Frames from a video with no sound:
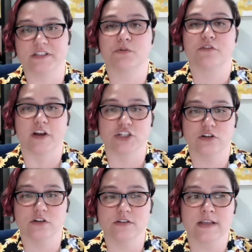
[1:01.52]

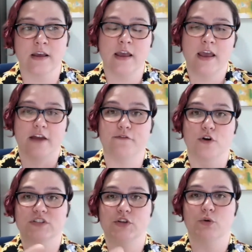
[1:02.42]
professionals and
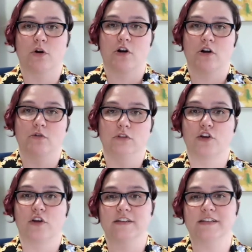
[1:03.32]
folks who are
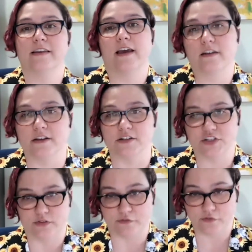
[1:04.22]
looking to get into
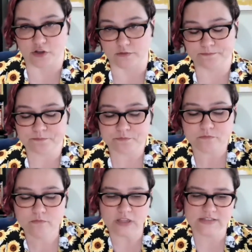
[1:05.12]
the field.
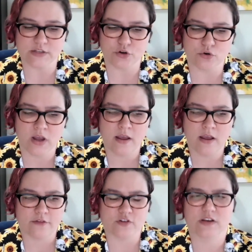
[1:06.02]
So
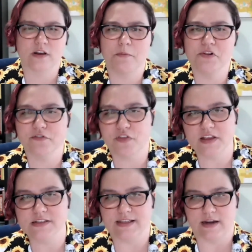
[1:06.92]
there's a couple of
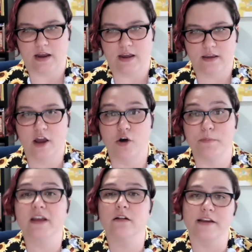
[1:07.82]
things that I help my
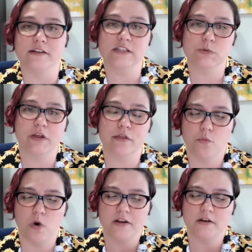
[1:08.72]
clients with.
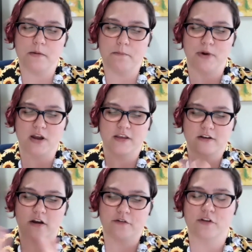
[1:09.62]
One bucket
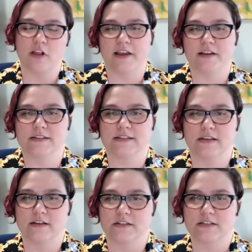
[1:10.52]
of clients
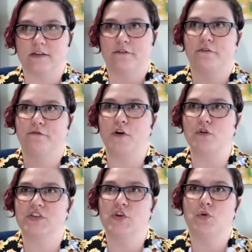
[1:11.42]
is
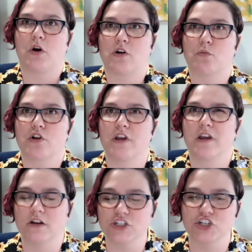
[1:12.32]
folks who are working
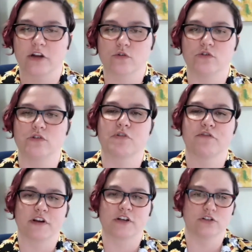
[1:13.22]
on general
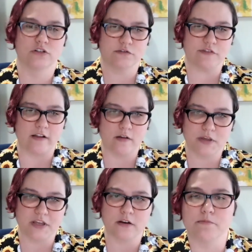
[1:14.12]
professional
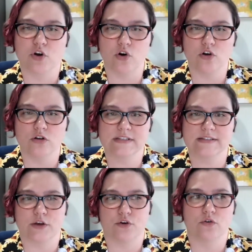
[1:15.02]
development goals.
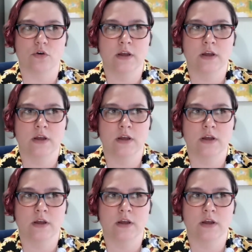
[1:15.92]
So